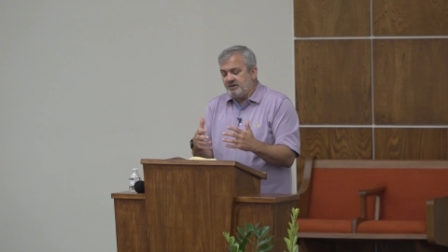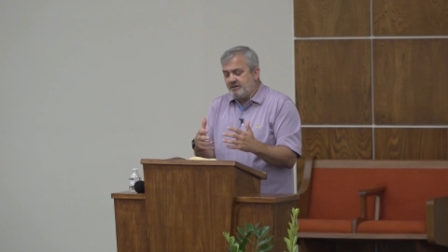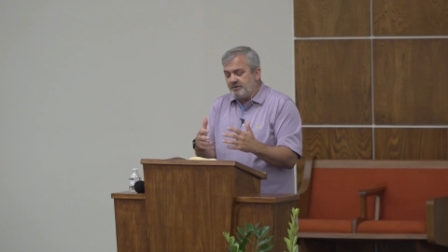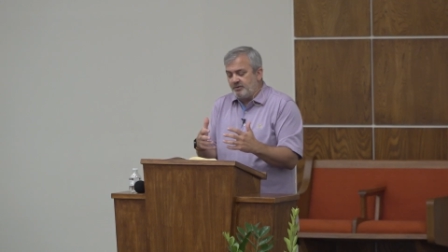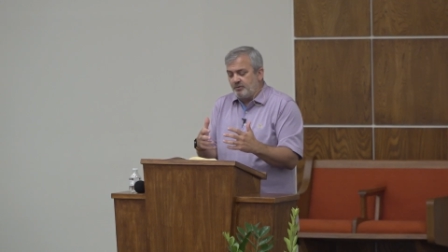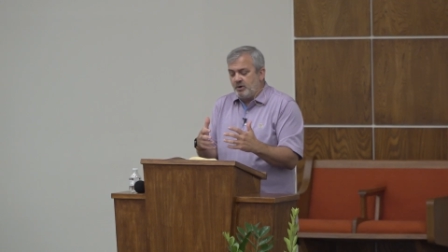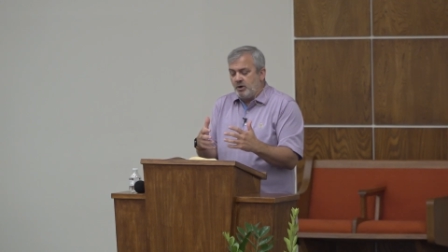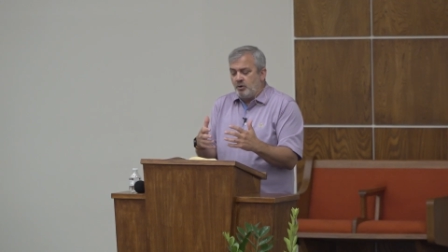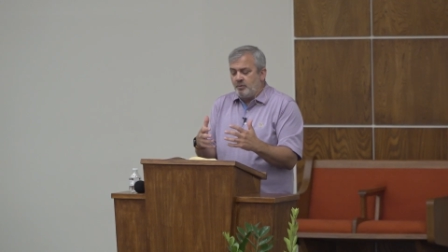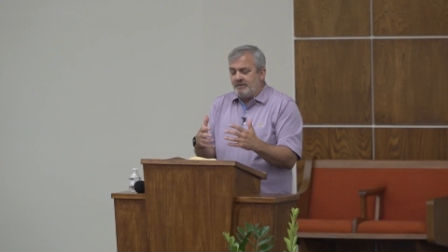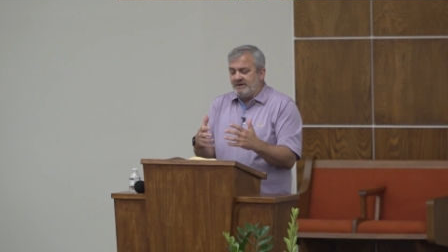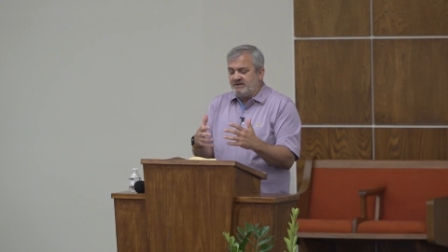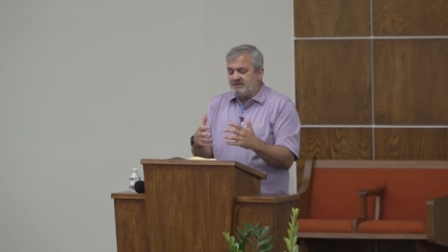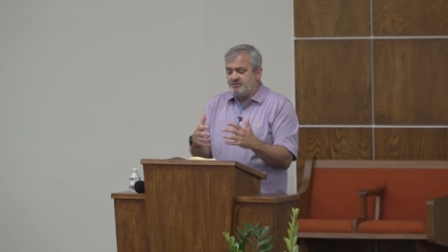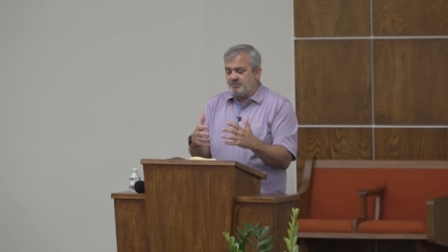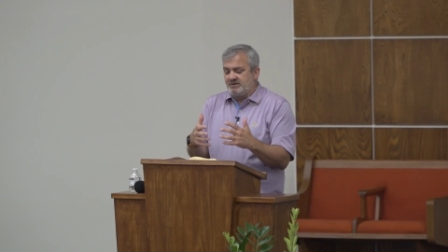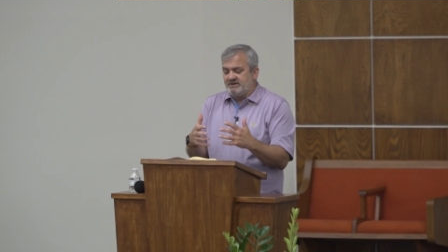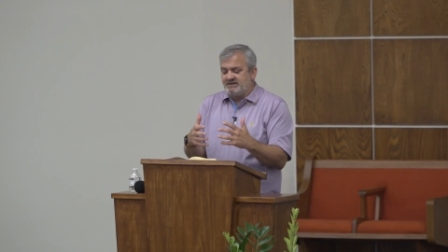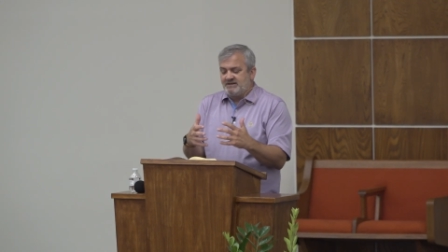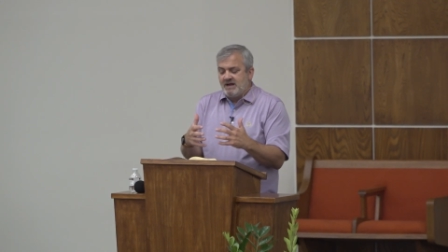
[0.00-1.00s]
of the Romans
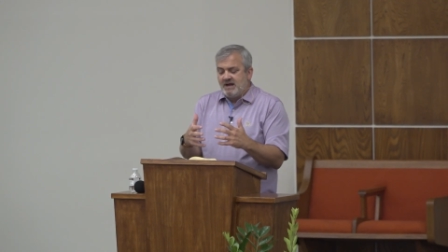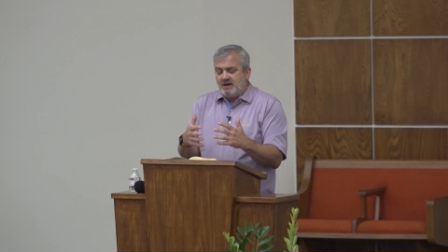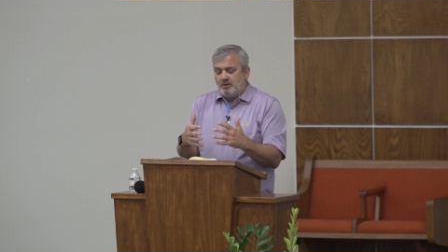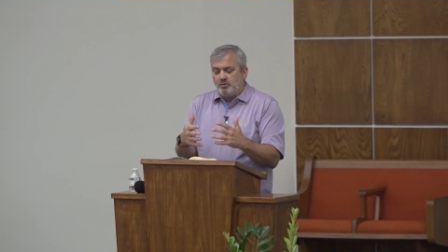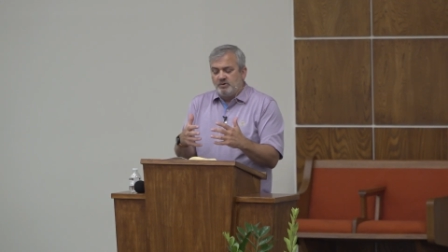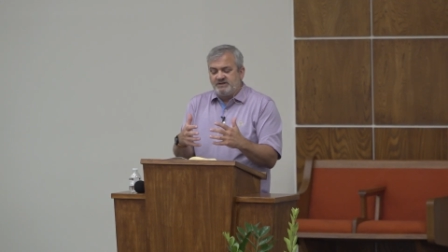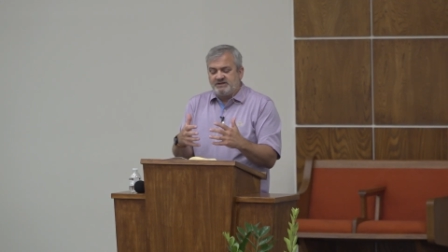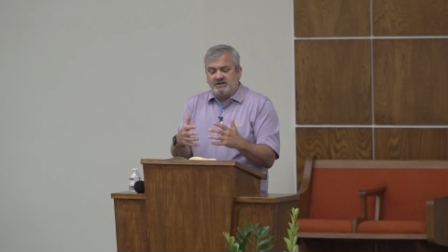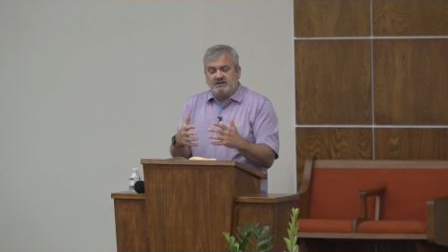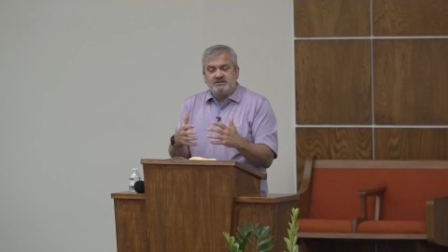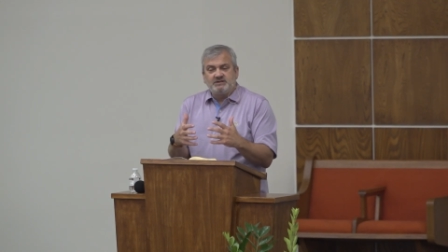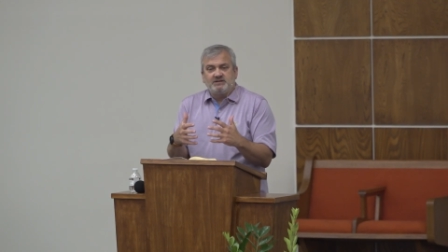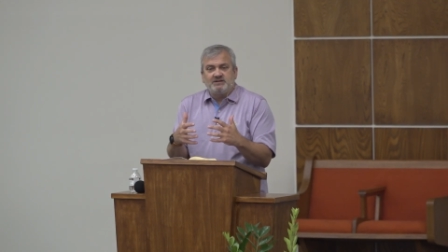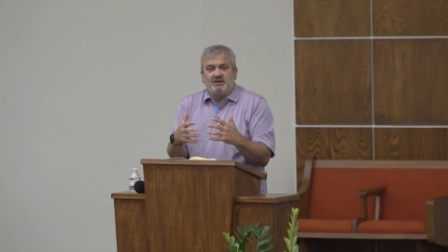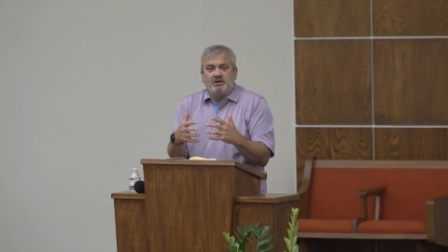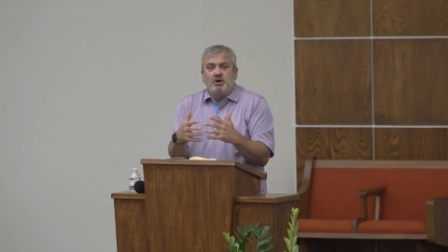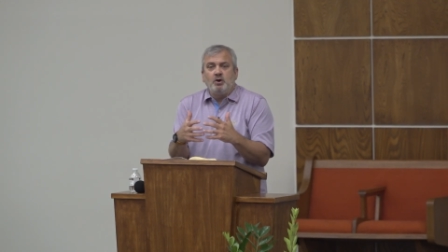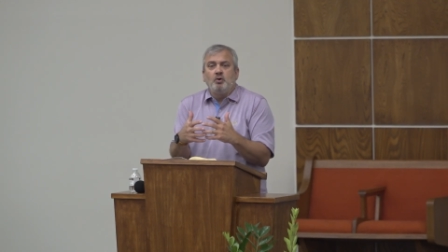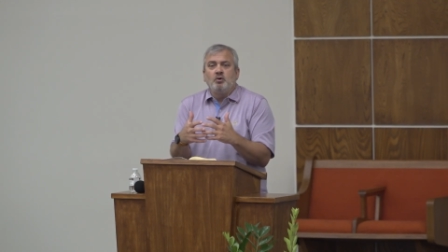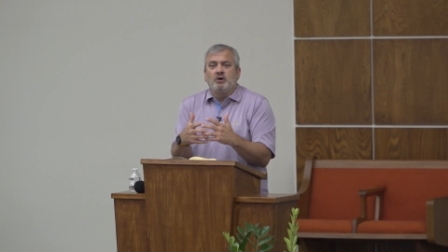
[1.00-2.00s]
was, was a
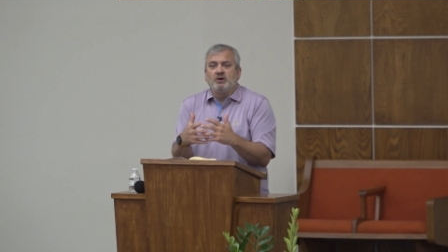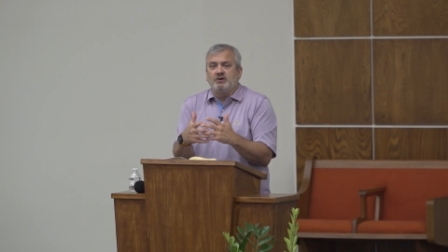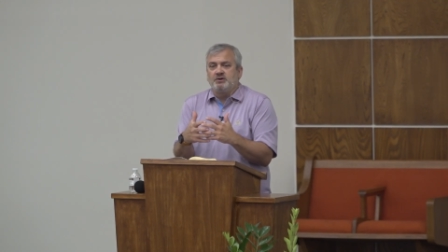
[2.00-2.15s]
slower